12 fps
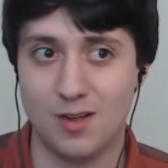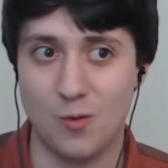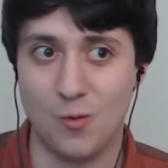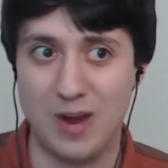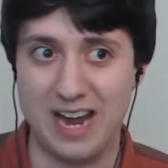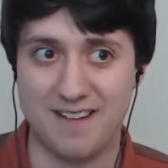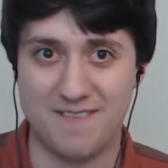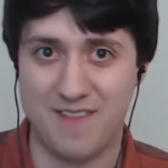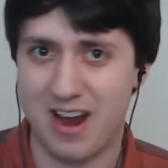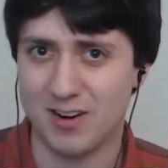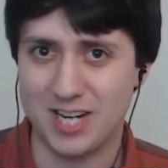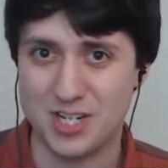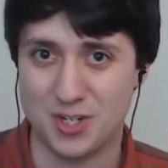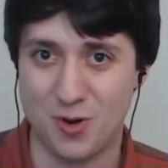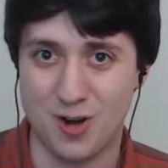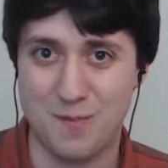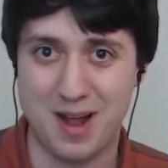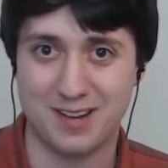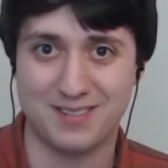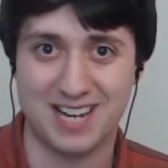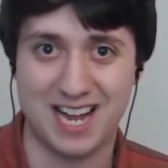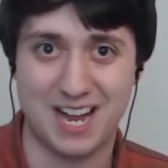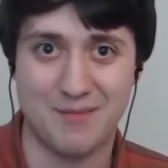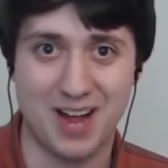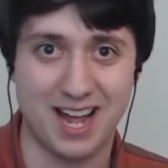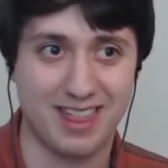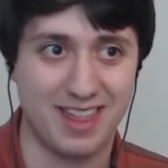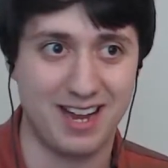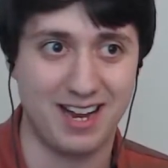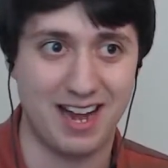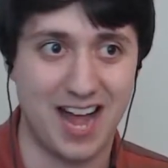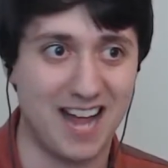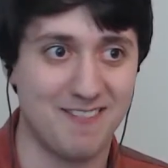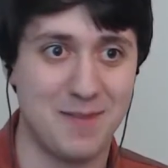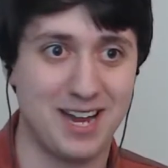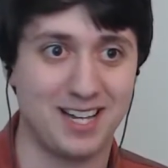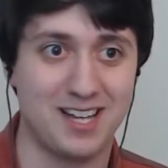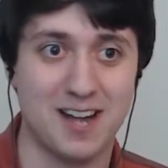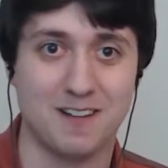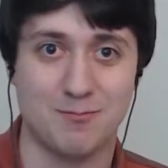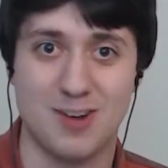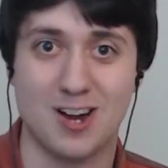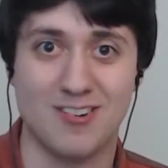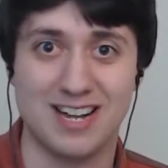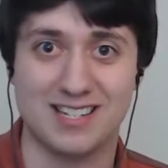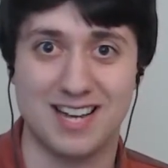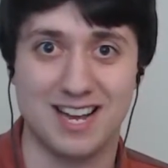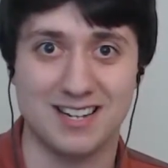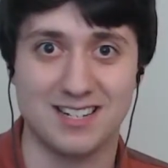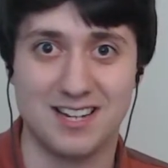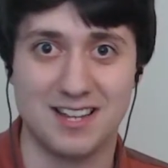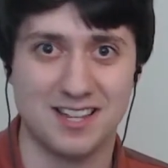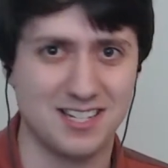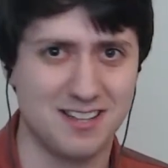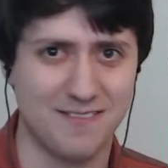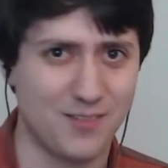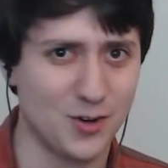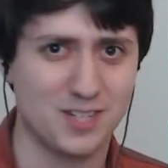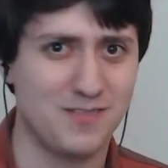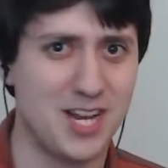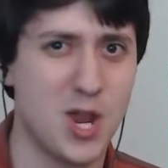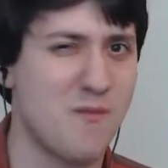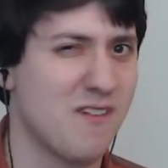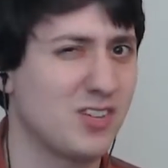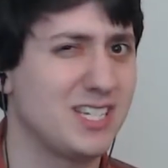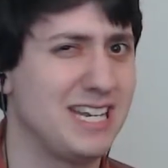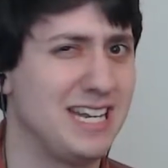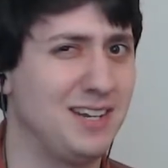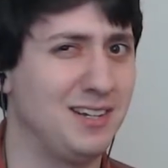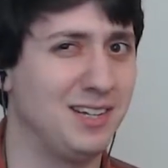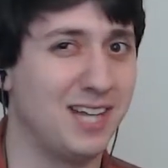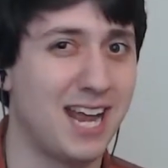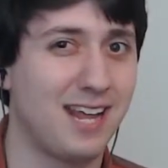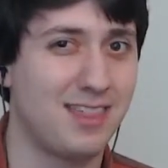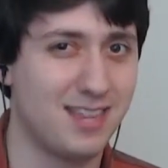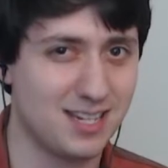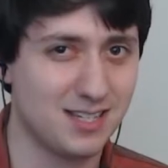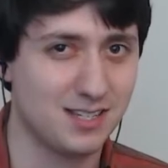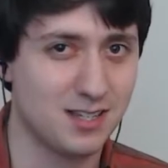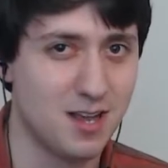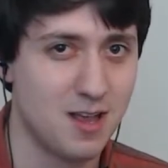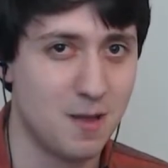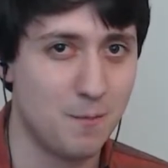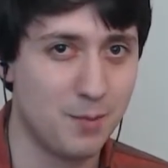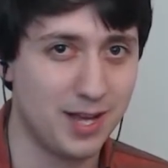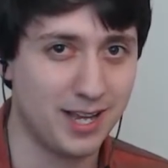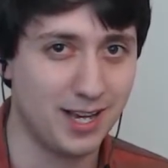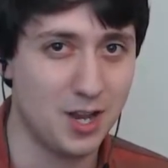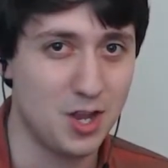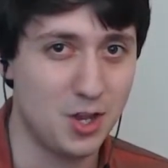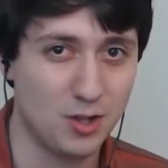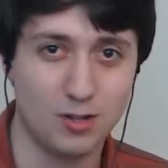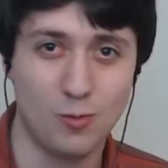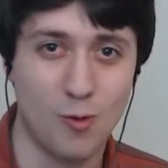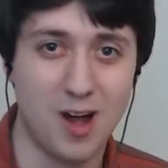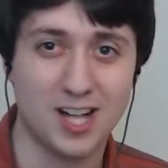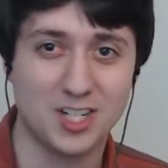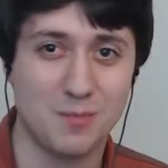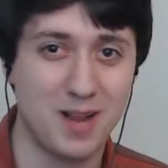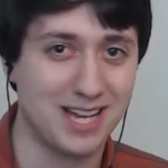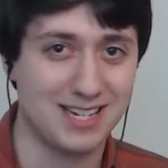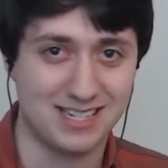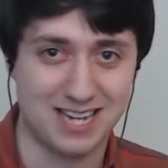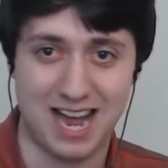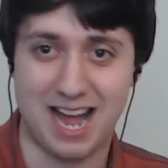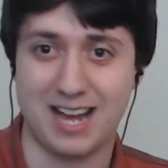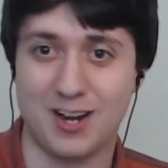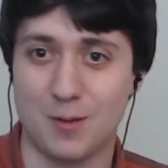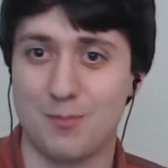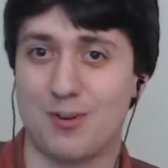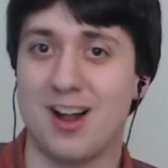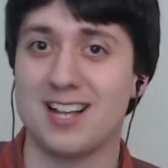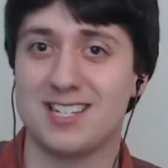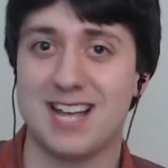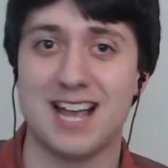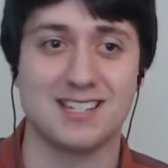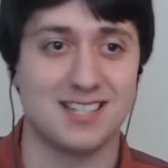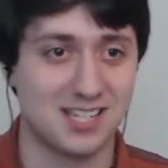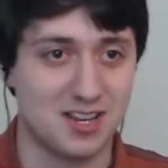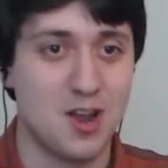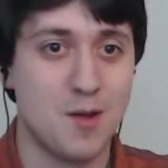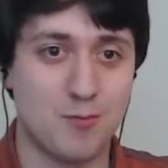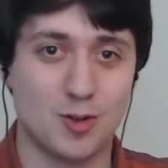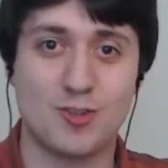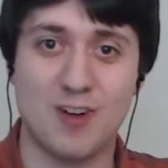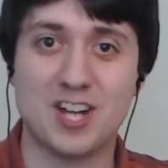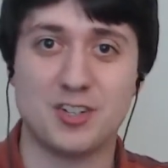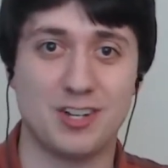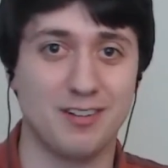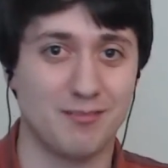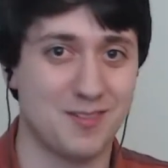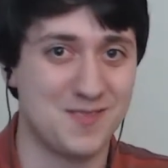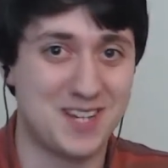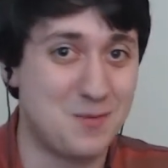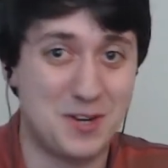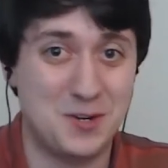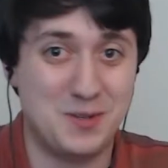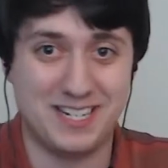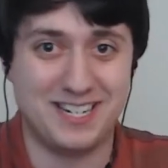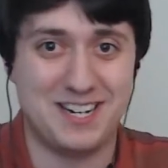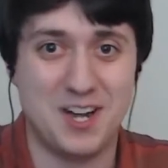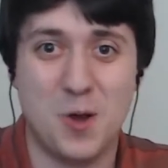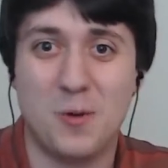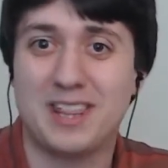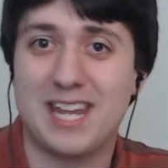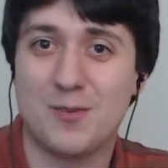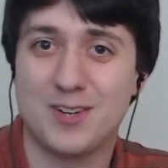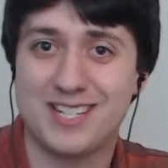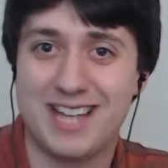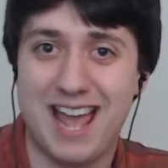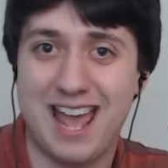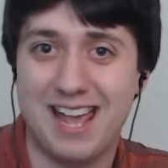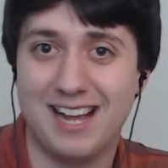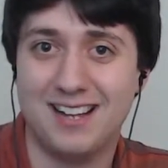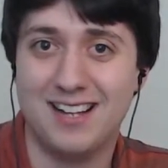in a very short amount of time, I think I've made a lot of progress, and this is the first video I've ever seen like this, but you'll watch my entire process, this progression from someone who didn't know what they were saying